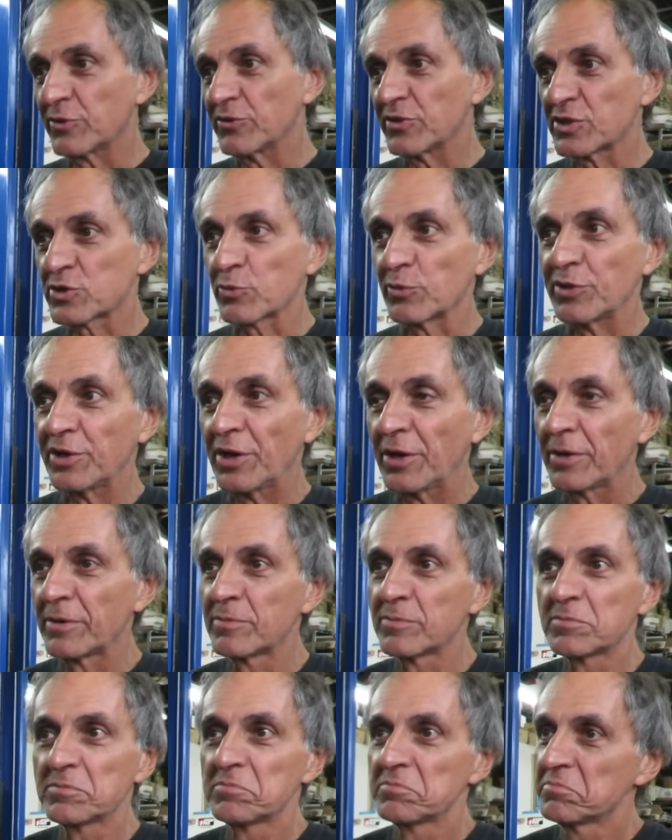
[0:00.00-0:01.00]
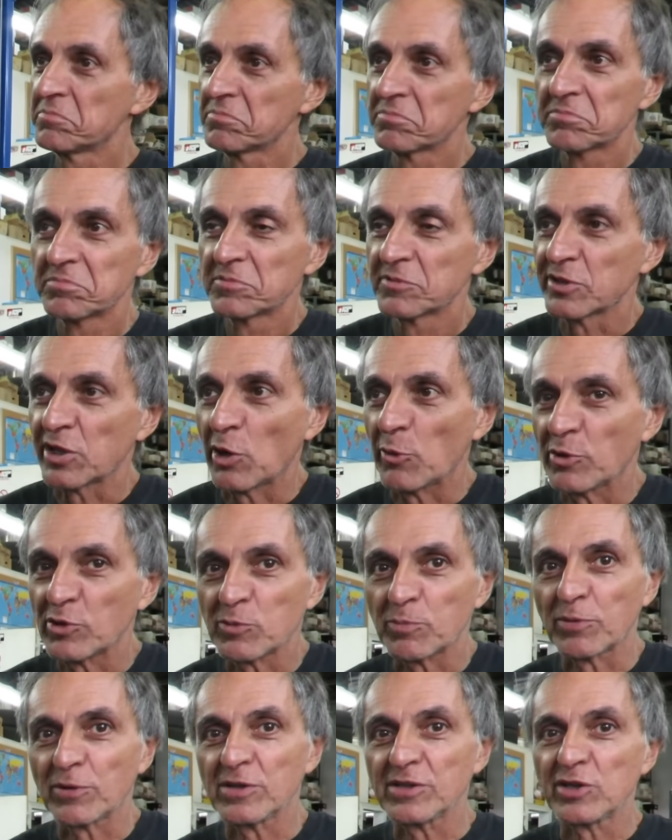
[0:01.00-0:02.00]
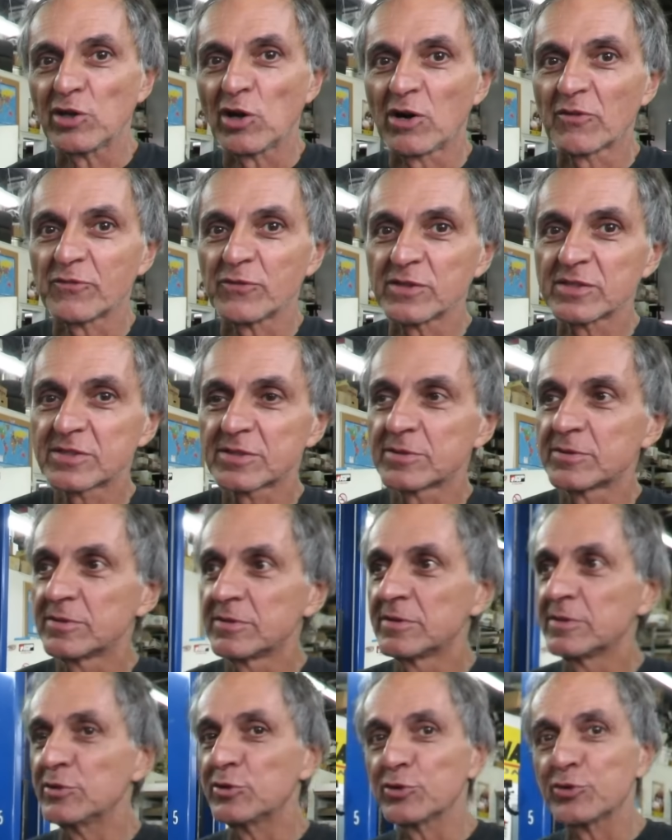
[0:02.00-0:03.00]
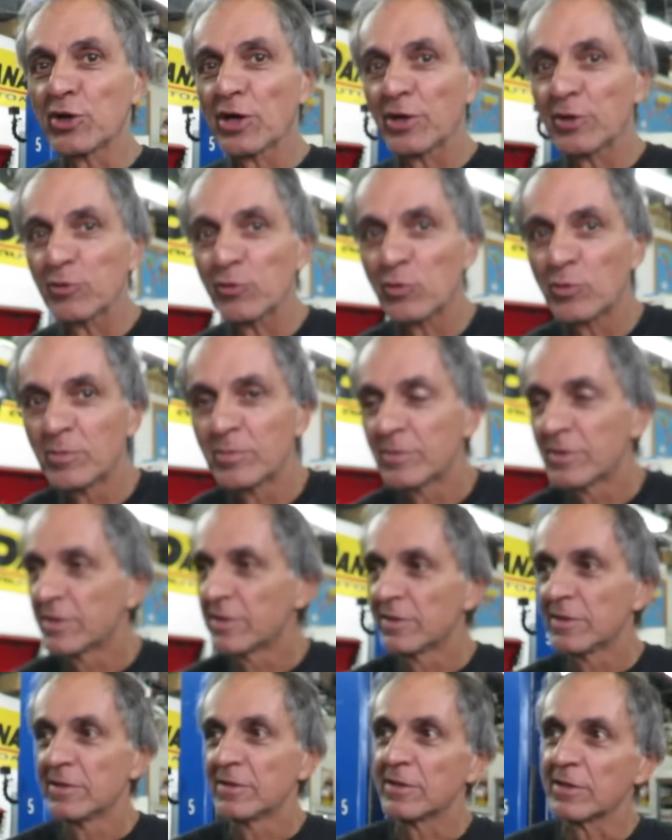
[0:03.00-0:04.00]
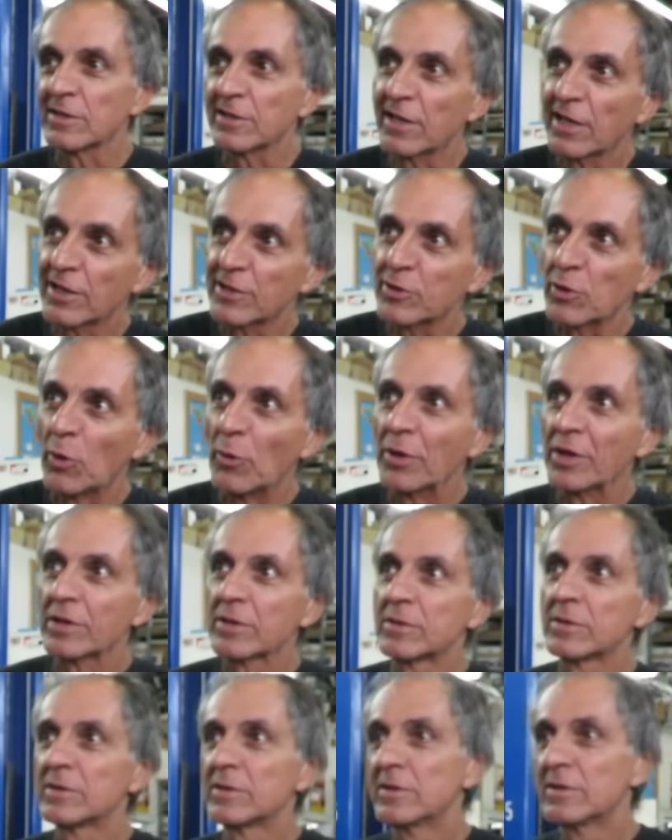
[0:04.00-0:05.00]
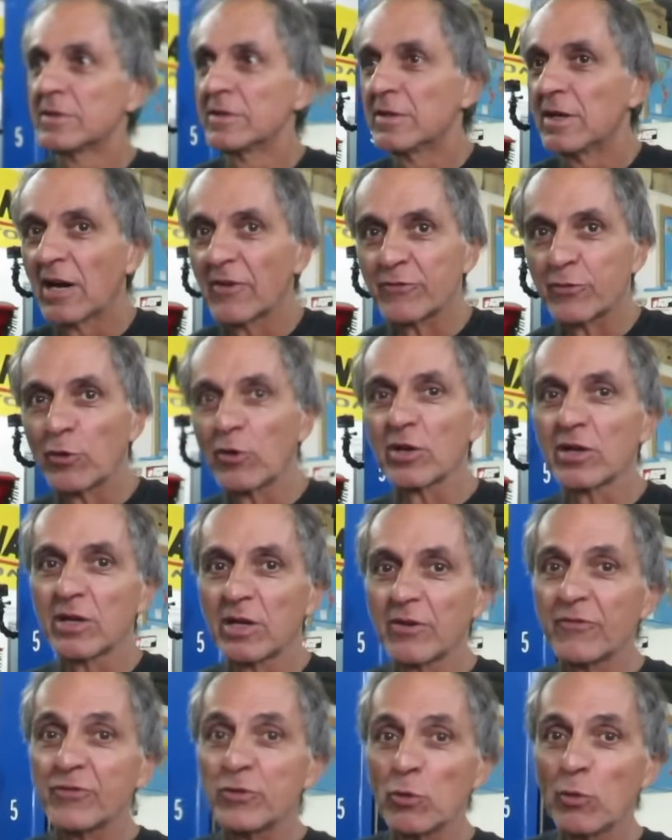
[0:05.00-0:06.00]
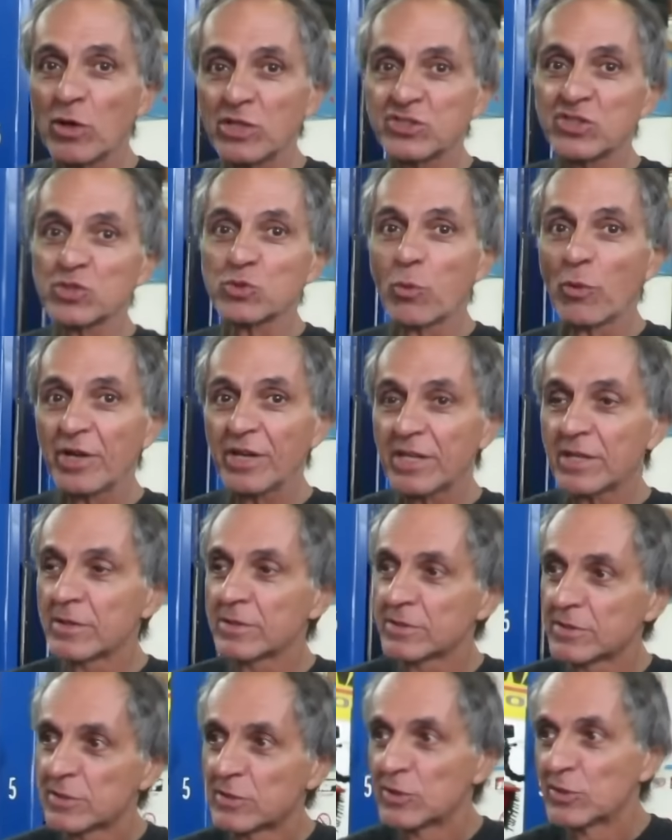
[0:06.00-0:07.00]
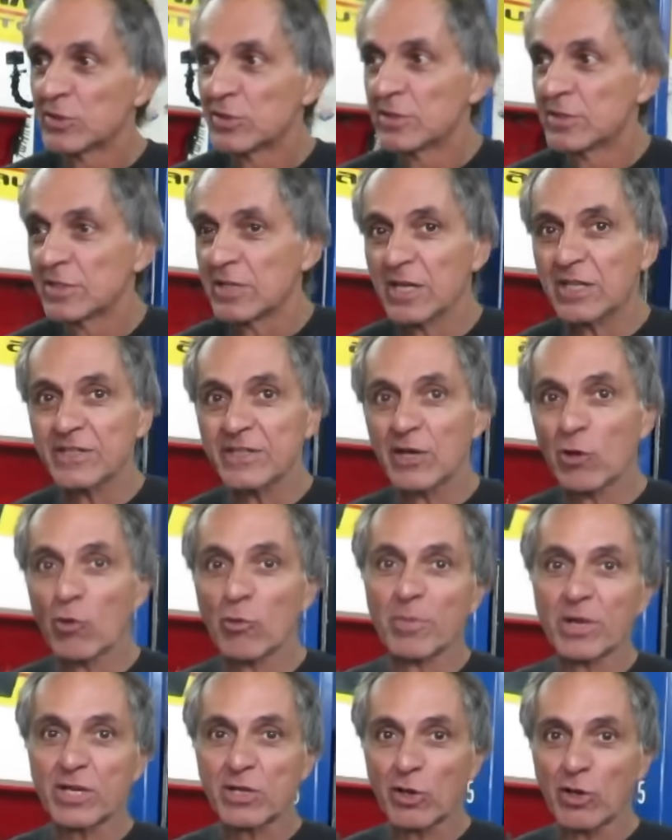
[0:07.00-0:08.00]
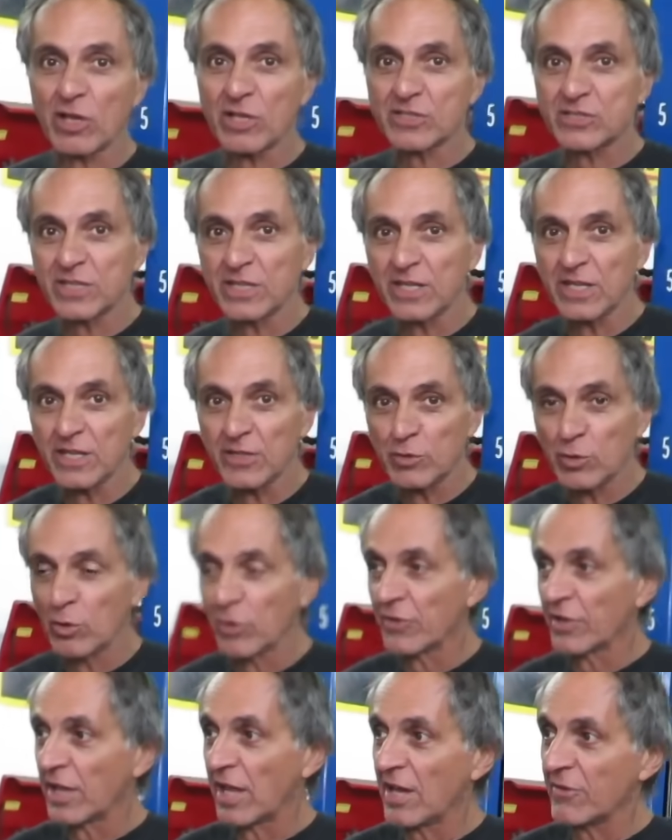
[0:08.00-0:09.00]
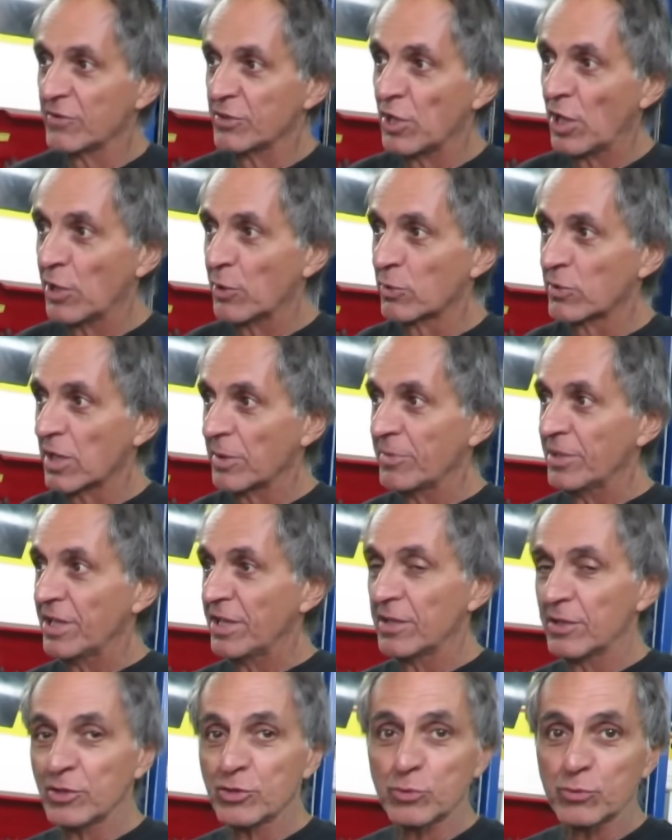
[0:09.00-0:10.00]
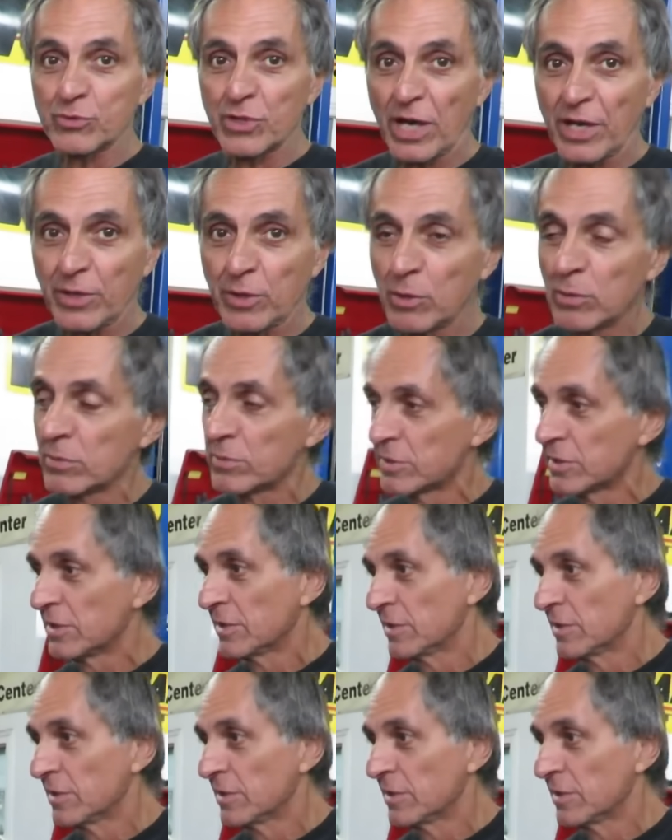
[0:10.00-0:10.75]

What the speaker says: to this one here. Can't wait to put it in the office, in the dining room, and get it going. After all, I got a few engines waiting, and all my clients know that I have a dyno coming in, a new dyno.